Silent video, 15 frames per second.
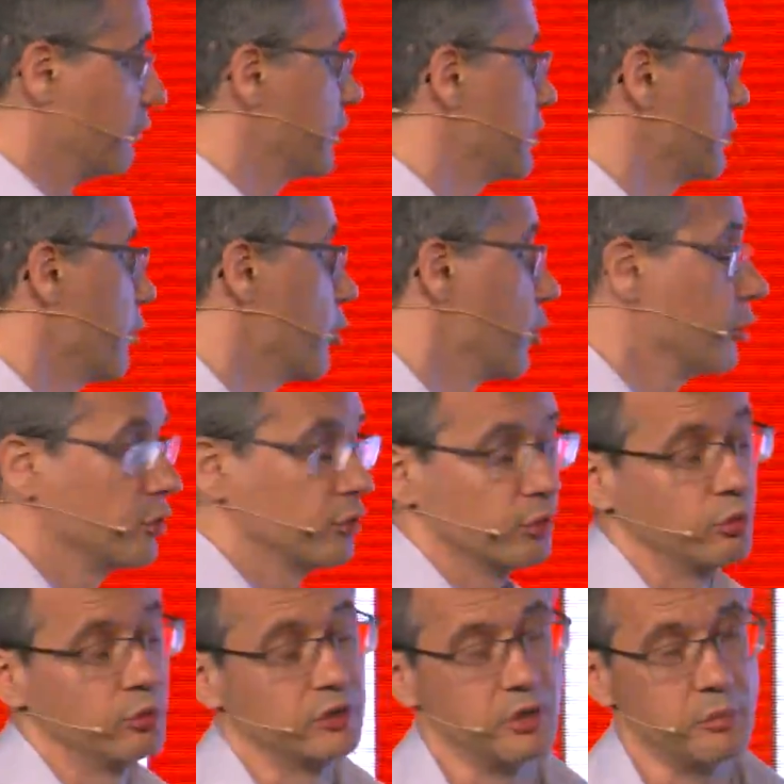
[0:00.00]
which we want
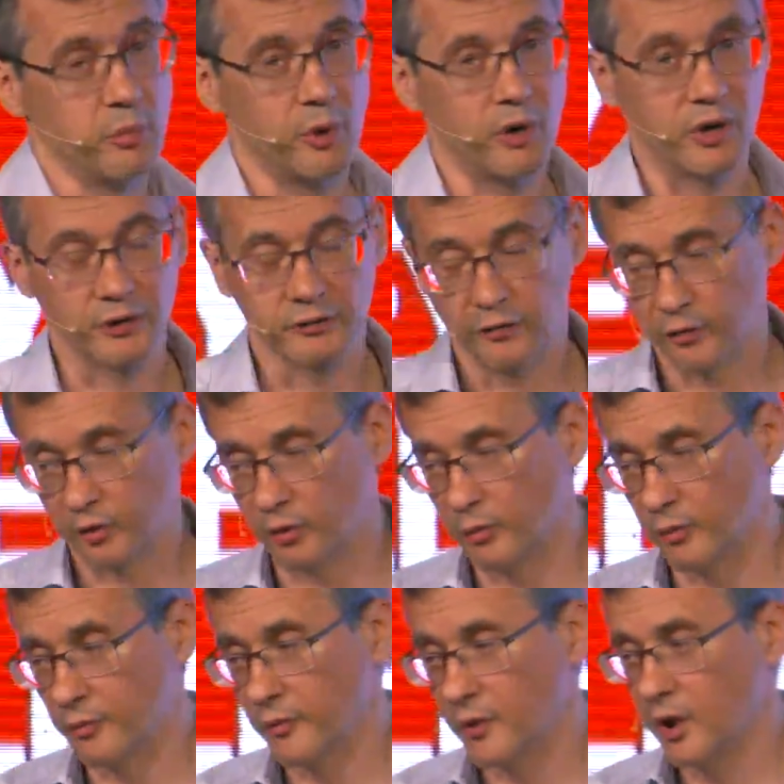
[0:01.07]
to depart from.
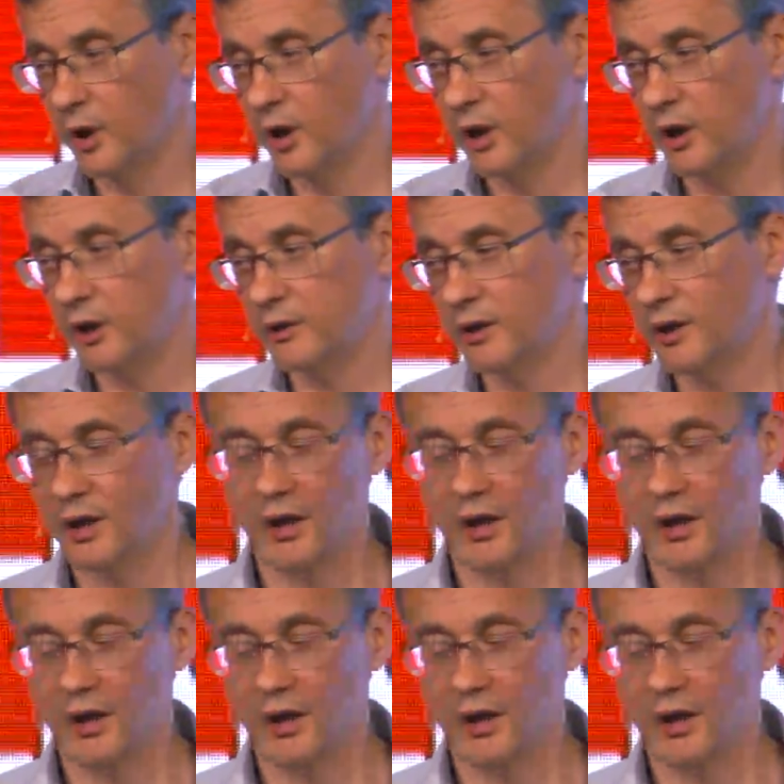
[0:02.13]
In